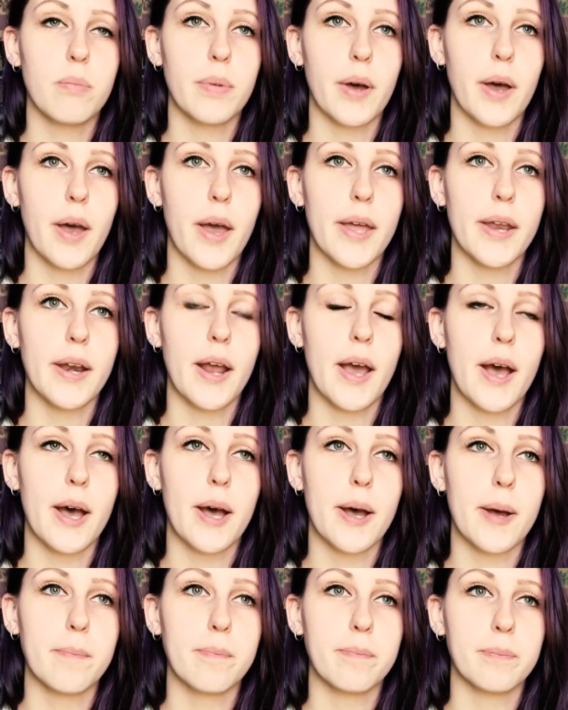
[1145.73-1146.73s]
But
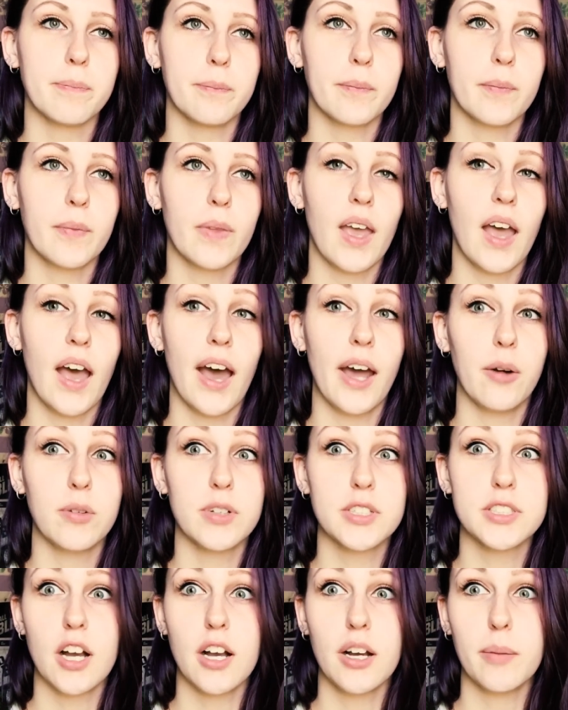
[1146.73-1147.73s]
um I don't
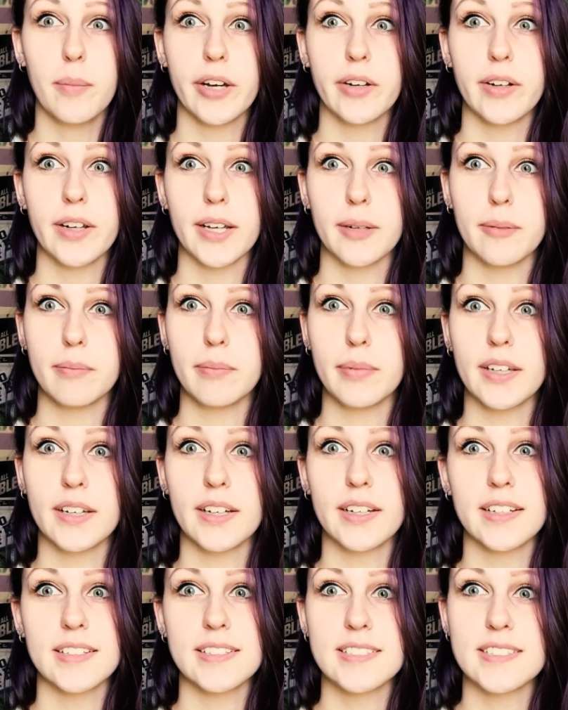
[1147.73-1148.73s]
want to talk about it
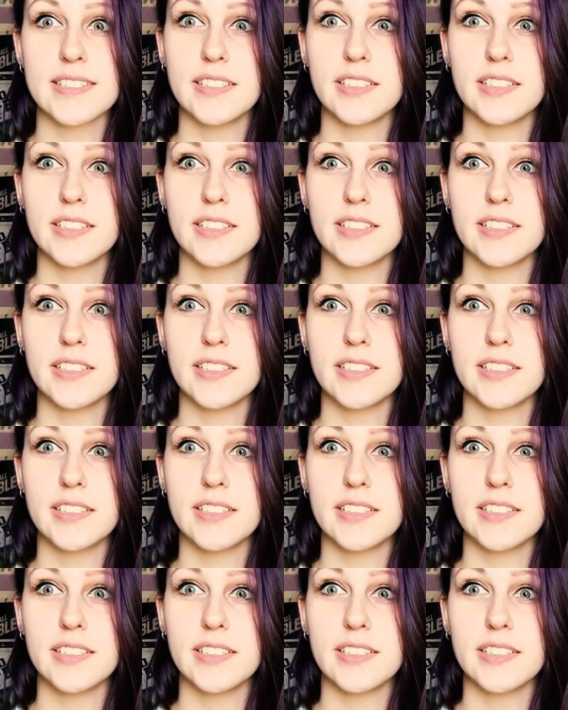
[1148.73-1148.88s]
because,